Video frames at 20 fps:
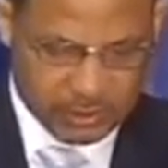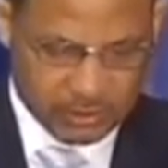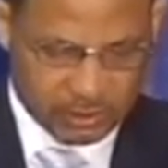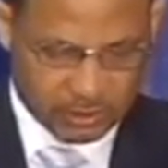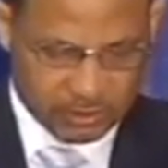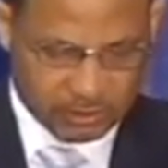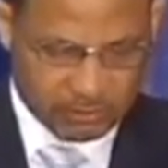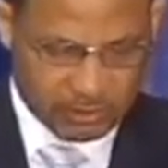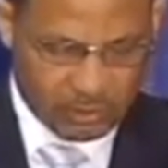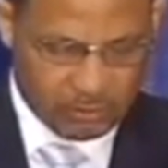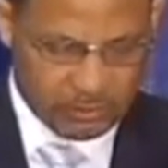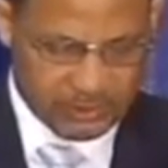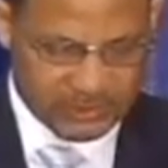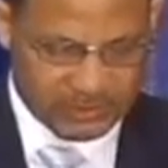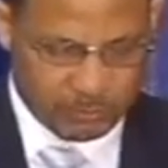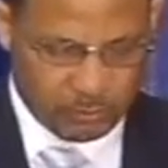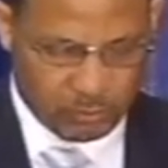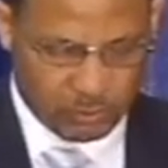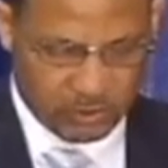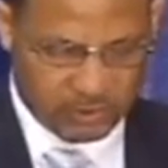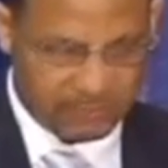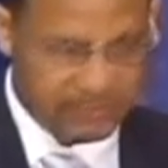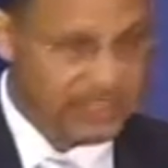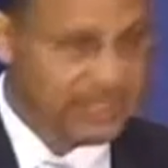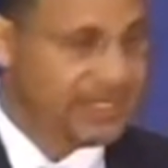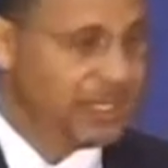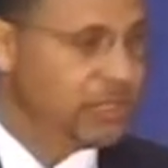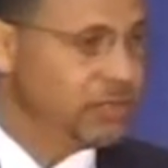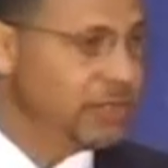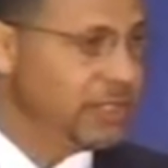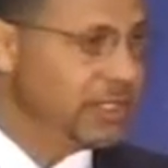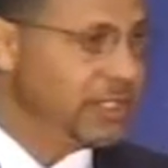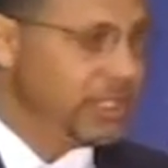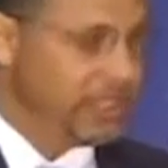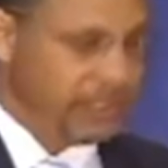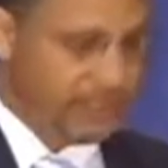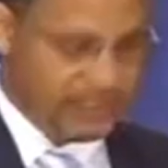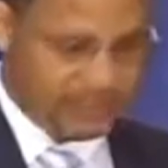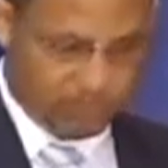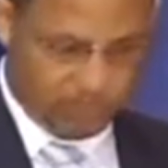Dr. Rowley spoke of the Central
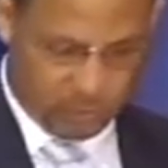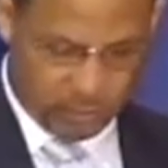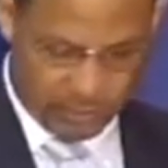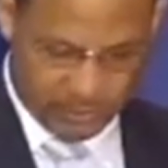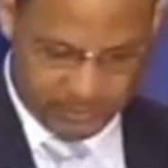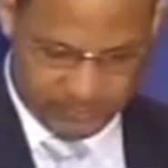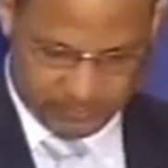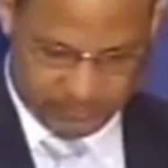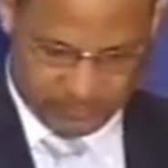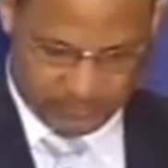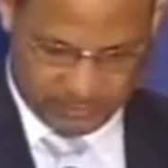Tenders Board.